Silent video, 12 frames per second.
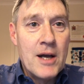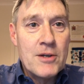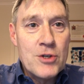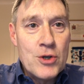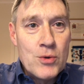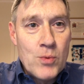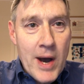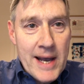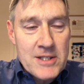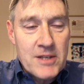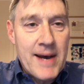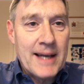new
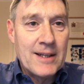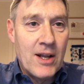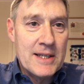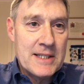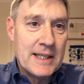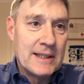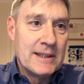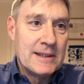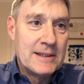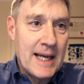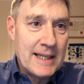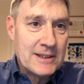ways of analysing
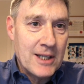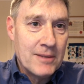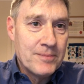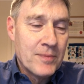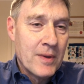data.